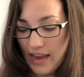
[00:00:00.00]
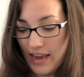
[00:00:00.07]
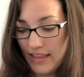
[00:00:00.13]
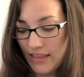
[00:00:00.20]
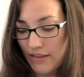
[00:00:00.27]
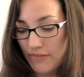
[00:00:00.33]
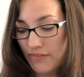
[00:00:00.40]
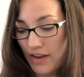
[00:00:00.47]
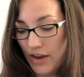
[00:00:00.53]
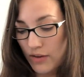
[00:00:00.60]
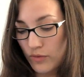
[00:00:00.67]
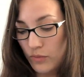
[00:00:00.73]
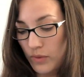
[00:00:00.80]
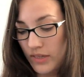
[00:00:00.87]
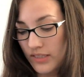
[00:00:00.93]
And they
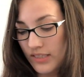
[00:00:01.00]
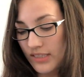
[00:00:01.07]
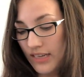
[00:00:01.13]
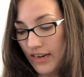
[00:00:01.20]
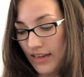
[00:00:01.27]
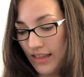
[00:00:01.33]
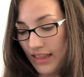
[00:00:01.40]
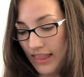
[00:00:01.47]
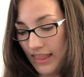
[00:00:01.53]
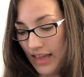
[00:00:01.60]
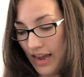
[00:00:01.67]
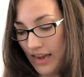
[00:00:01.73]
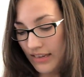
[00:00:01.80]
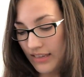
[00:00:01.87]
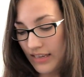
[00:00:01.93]
found one study
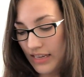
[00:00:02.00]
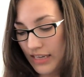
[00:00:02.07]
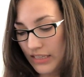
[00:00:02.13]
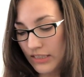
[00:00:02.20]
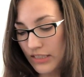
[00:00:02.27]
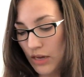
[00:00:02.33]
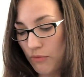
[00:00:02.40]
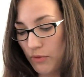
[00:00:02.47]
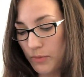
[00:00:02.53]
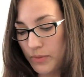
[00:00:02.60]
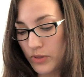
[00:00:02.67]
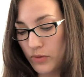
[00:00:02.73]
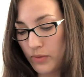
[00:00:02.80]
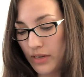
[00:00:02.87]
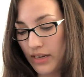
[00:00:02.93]
that kids that were
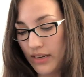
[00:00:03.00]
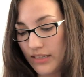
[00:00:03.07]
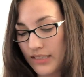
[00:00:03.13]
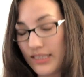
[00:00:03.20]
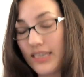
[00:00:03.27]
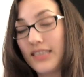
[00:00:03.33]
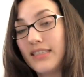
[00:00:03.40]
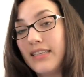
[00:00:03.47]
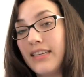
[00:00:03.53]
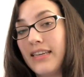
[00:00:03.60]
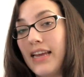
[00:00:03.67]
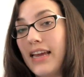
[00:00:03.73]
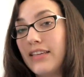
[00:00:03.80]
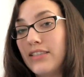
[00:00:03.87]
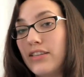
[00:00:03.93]
between 16
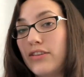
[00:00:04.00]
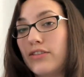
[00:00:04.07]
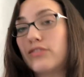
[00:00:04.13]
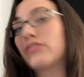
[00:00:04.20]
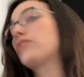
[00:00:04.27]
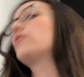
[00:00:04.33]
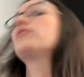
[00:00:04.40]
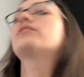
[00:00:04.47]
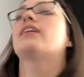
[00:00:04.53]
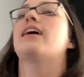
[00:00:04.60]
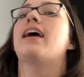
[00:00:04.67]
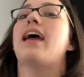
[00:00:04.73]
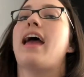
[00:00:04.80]
and 18 years old